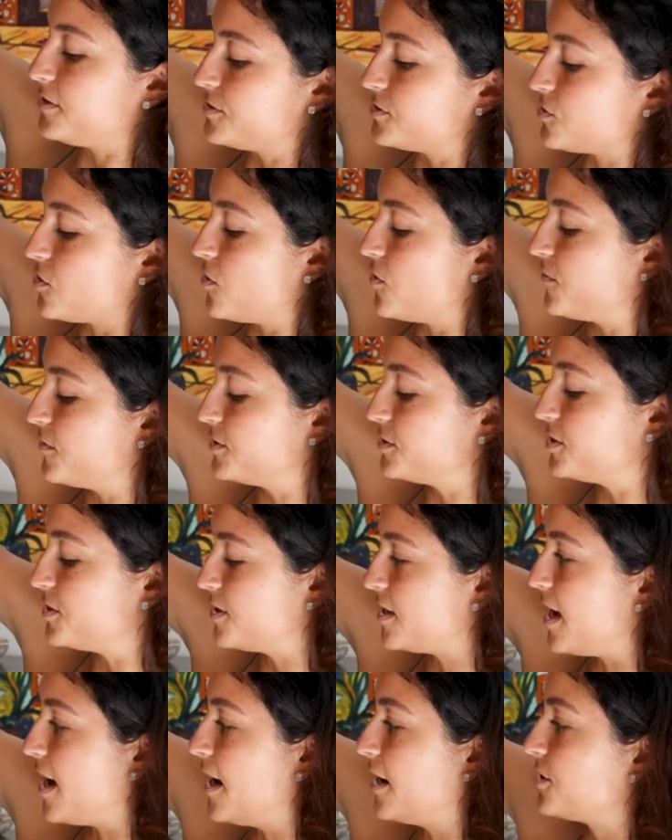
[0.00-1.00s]
let's go over to
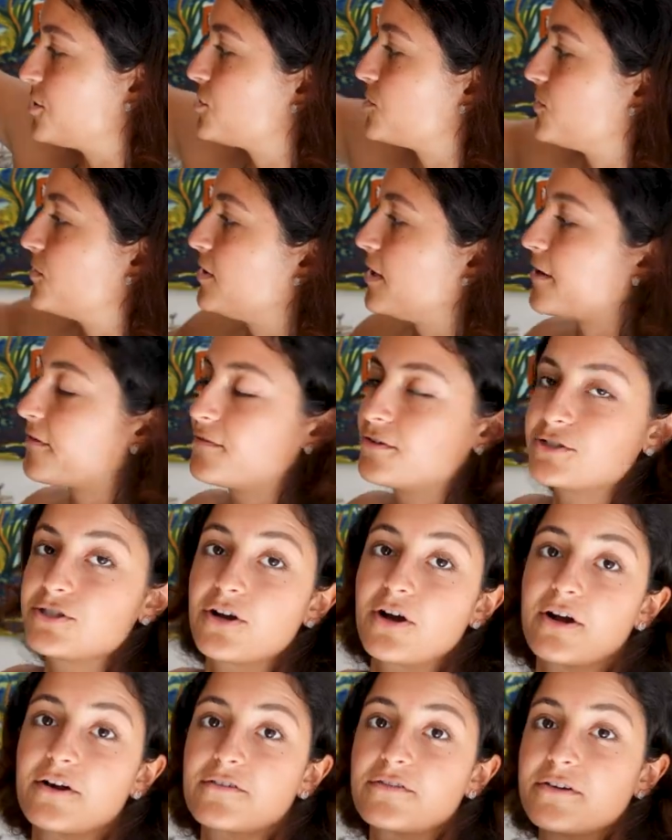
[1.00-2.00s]
the actual like
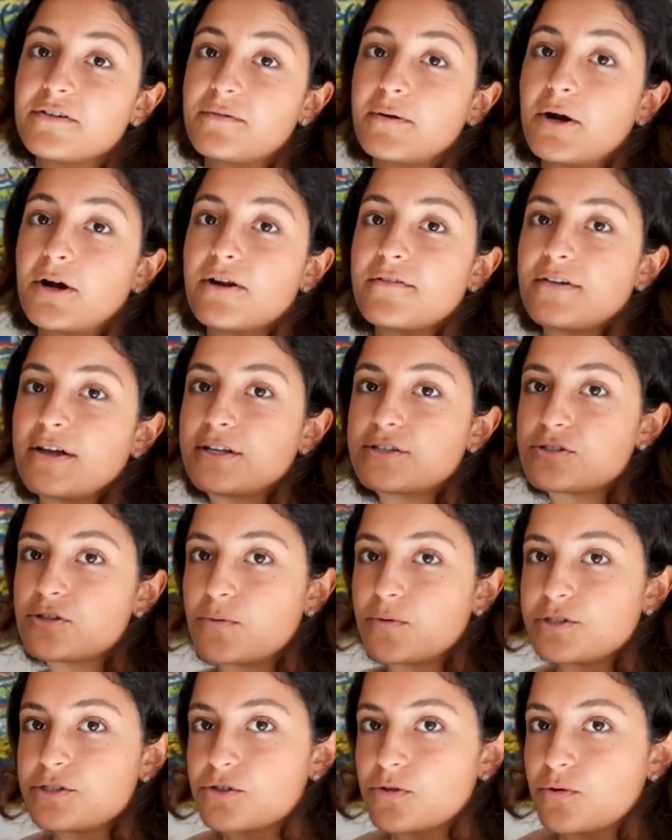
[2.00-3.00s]
photography part of it. So
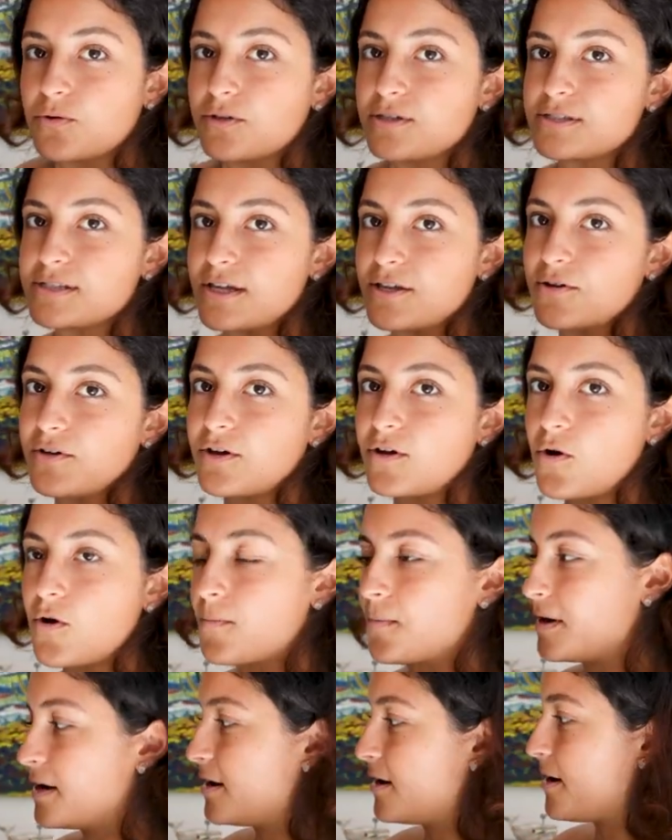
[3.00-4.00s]
what's cool is that you can
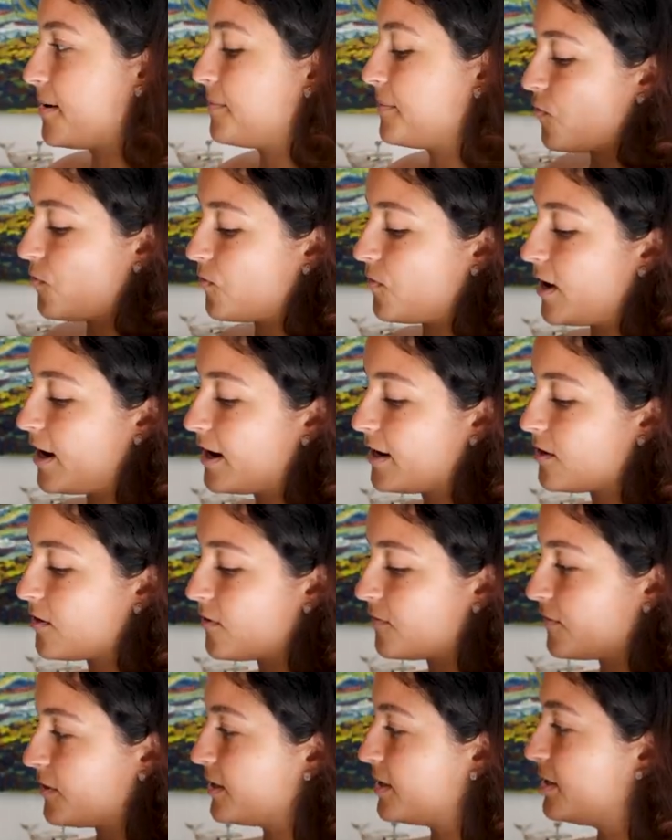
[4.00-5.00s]
open it up right
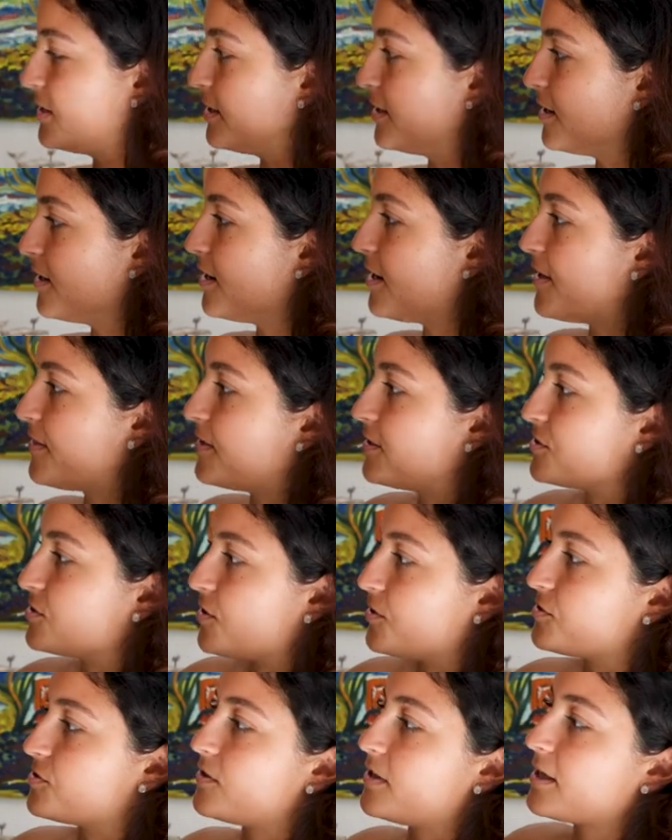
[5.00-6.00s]
over here, and there's
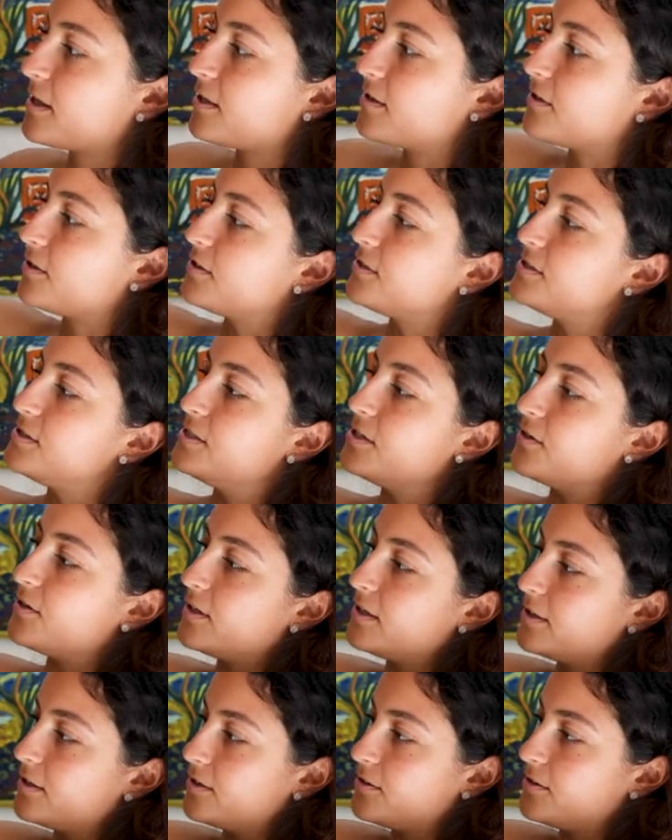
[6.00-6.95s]
also like a little secret